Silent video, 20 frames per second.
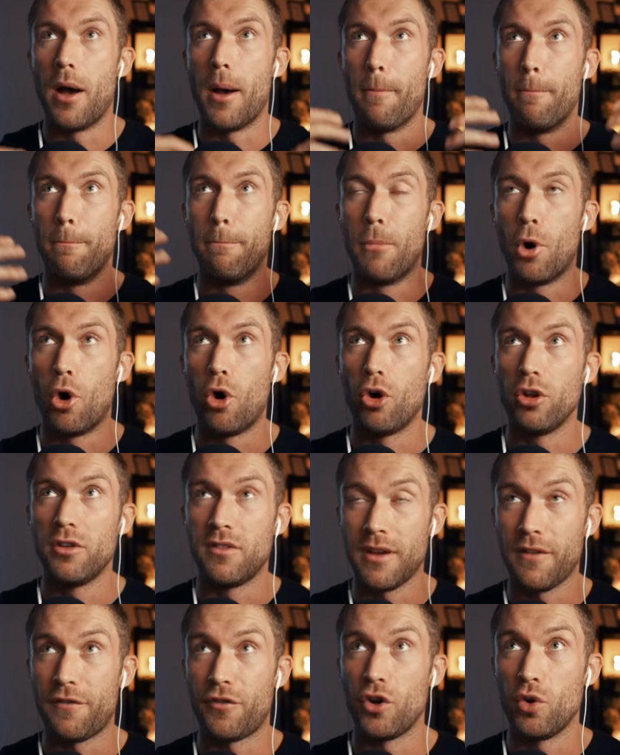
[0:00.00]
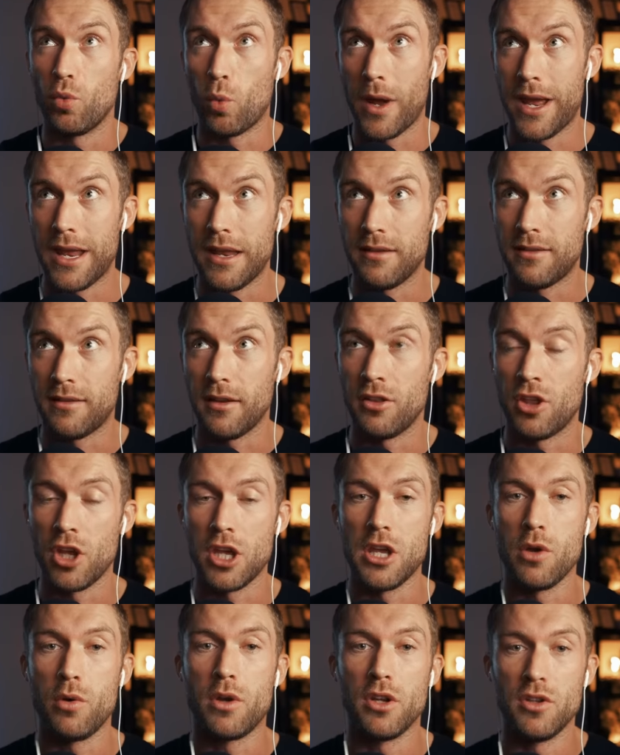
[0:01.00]
more different ways that
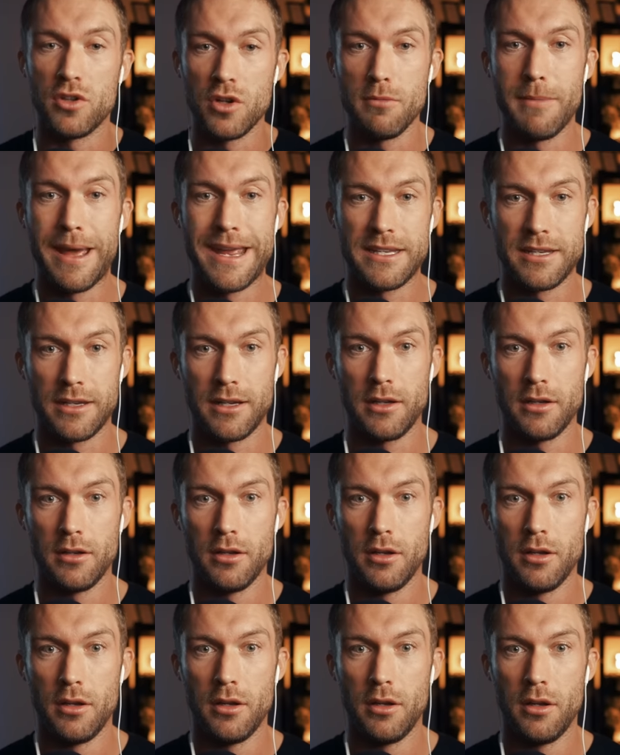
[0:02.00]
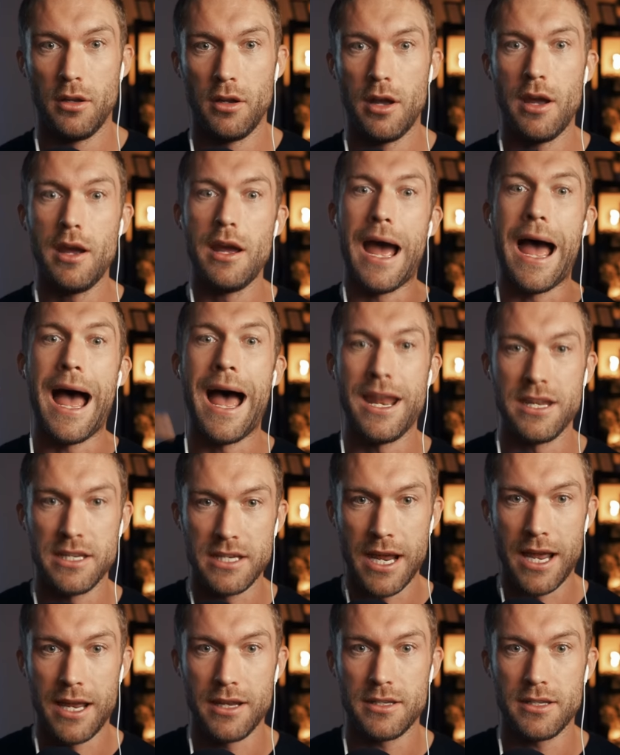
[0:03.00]
you can do mating, and
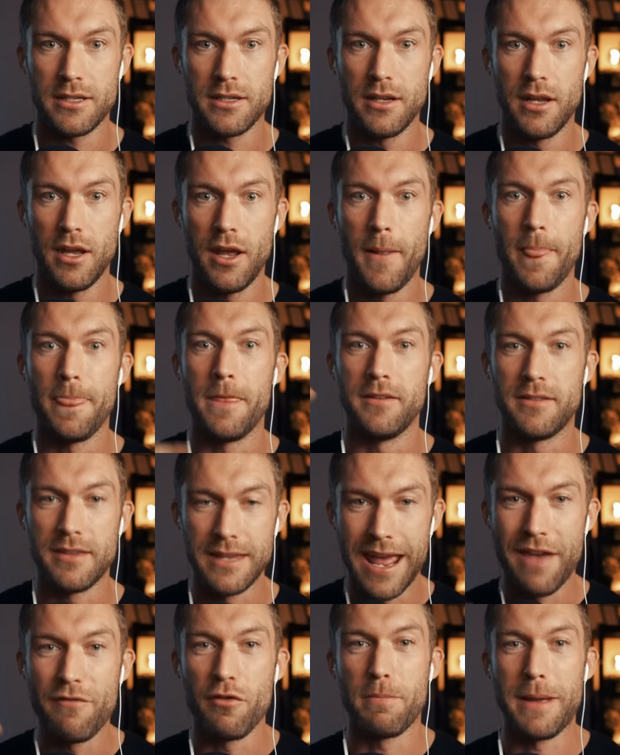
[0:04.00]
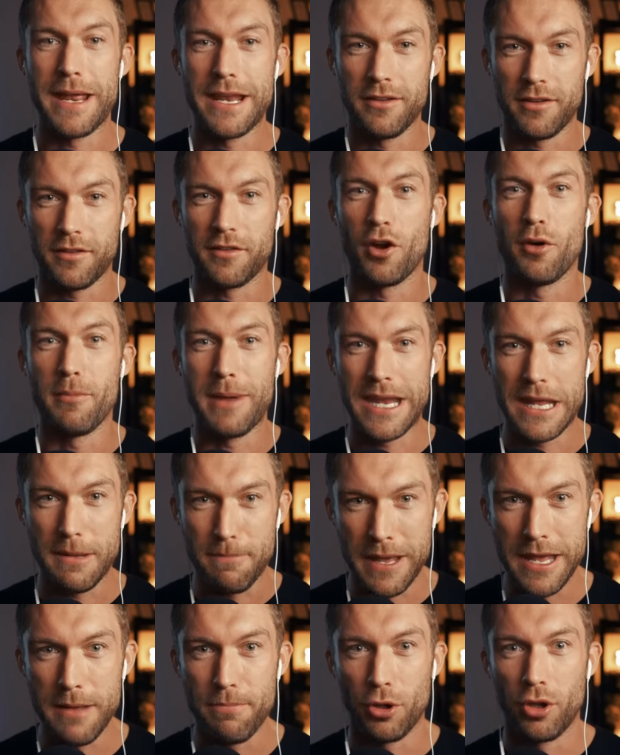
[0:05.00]
yet there's never been so many
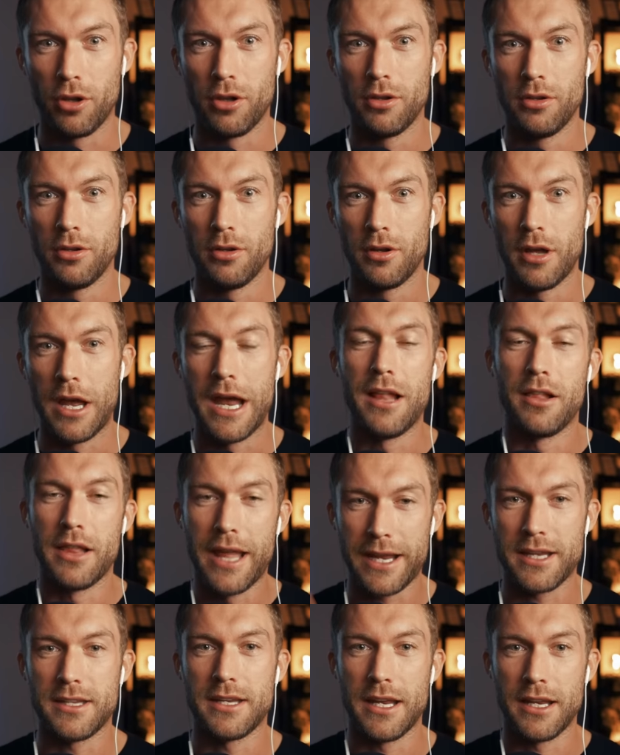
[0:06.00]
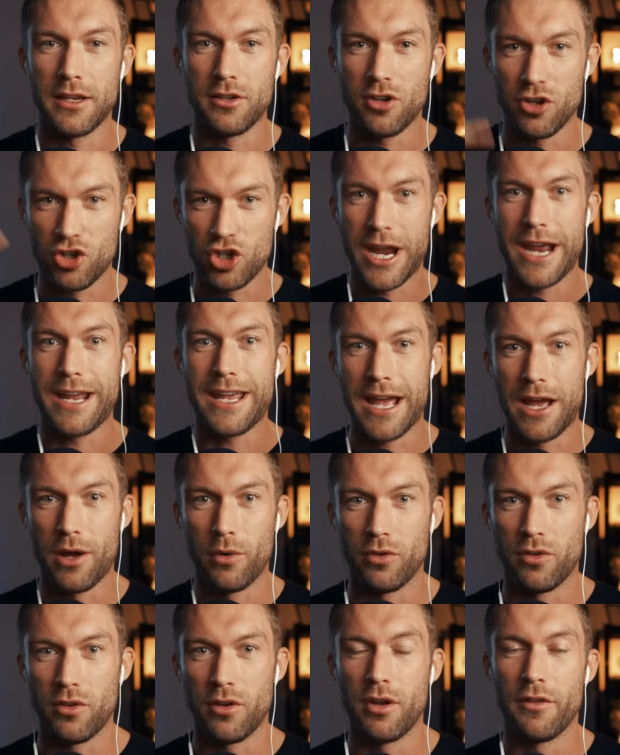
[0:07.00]
people electing to check
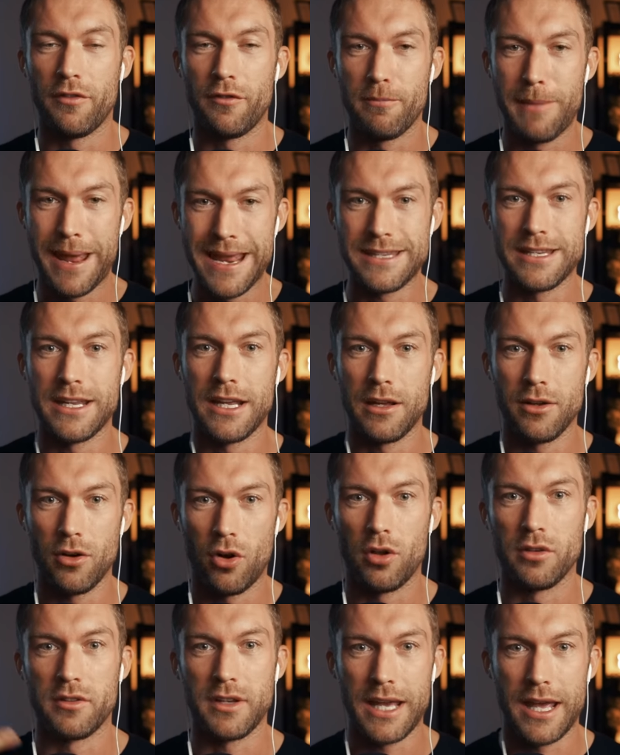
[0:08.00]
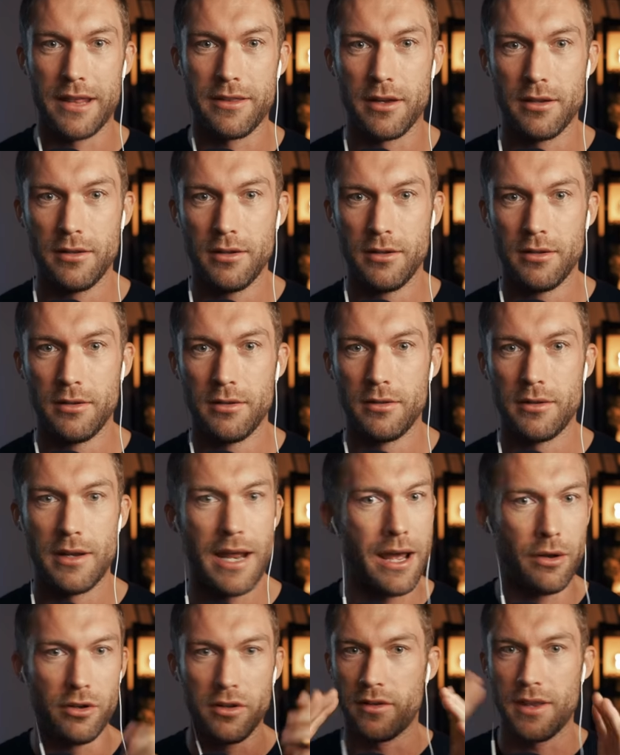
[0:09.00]
out of mating altogether.
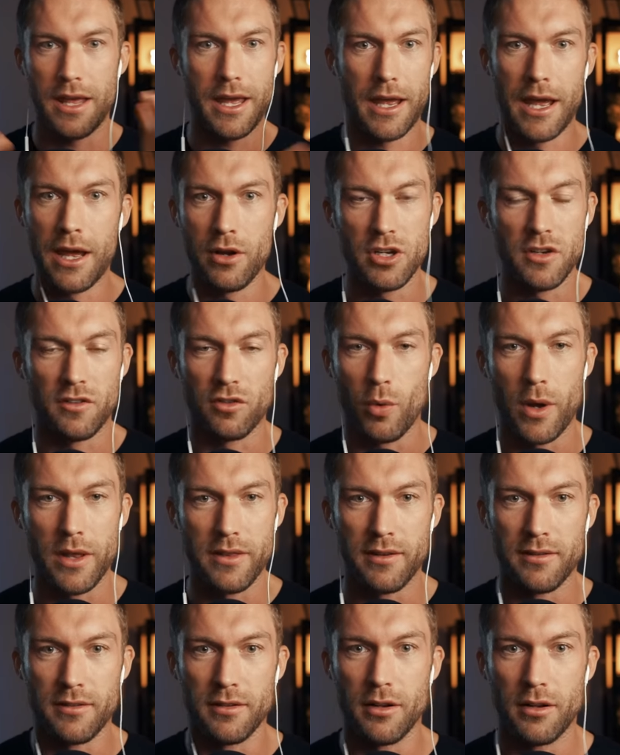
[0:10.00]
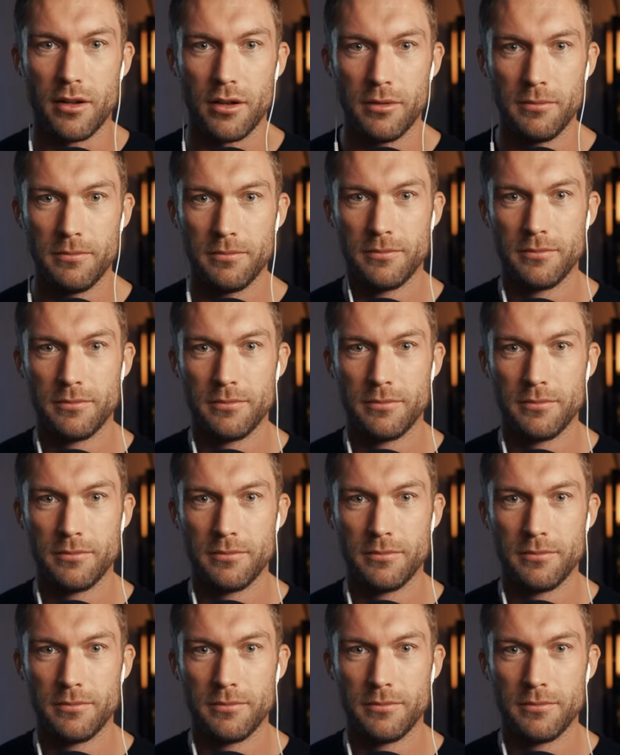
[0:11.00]
How does that? How do you square this circle?